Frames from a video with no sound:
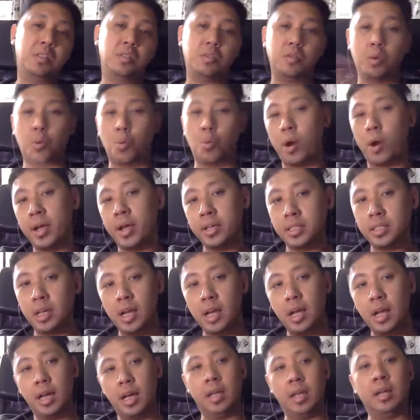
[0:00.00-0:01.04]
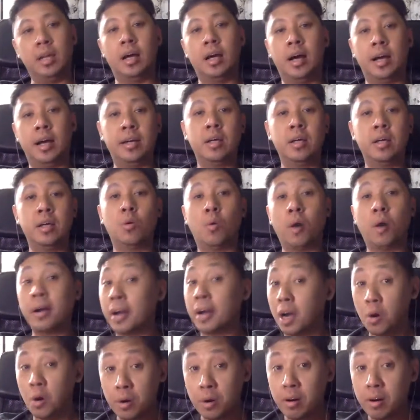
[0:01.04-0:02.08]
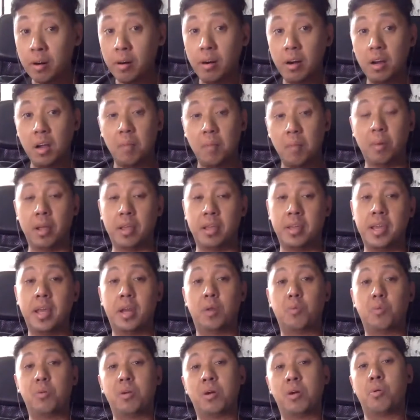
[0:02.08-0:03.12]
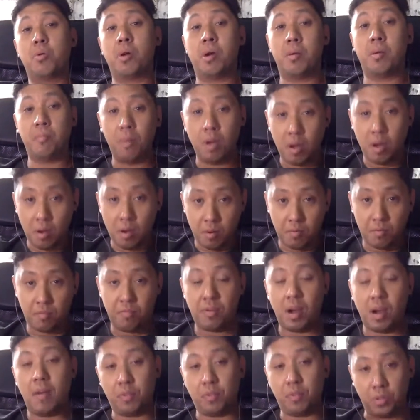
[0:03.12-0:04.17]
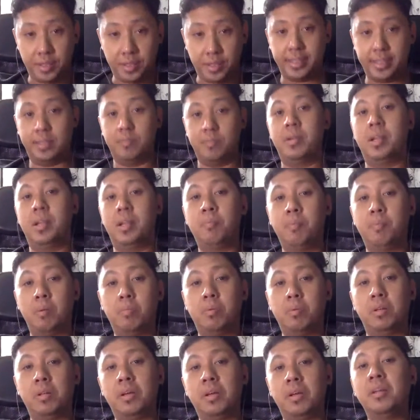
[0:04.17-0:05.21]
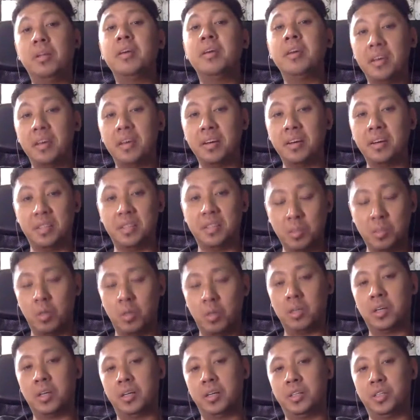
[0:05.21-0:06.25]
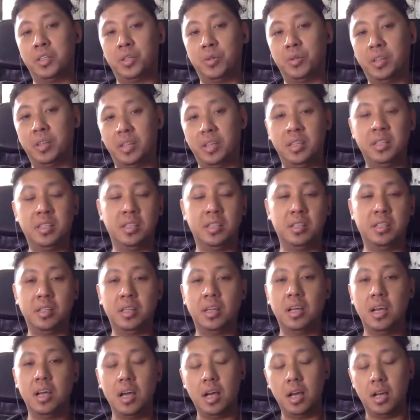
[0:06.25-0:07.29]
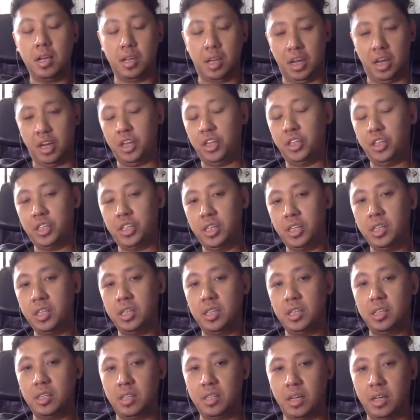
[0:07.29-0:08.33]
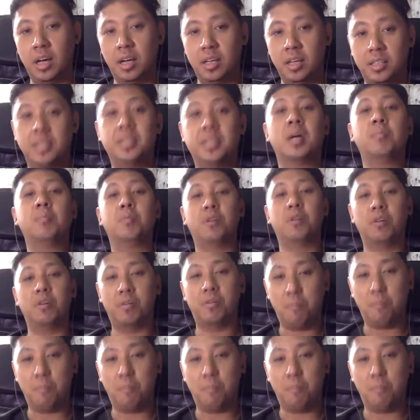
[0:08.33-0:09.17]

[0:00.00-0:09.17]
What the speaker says: to the west in under 1 hour, but yet we cram 5 to 6 million people in here in the small country. It's in Asia, Singapore.